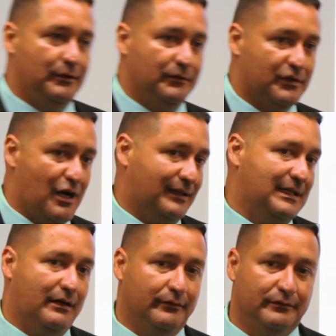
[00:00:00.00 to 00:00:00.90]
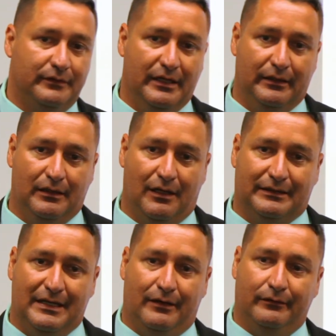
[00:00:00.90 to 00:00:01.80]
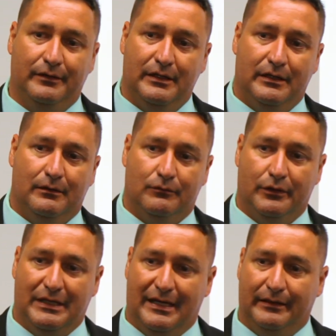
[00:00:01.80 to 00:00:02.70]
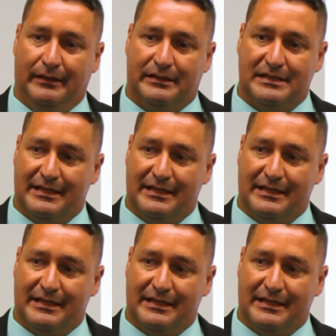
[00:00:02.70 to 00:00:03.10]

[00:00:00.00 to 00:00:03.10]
and measure whether or not we understand what it is that we're supposed to do.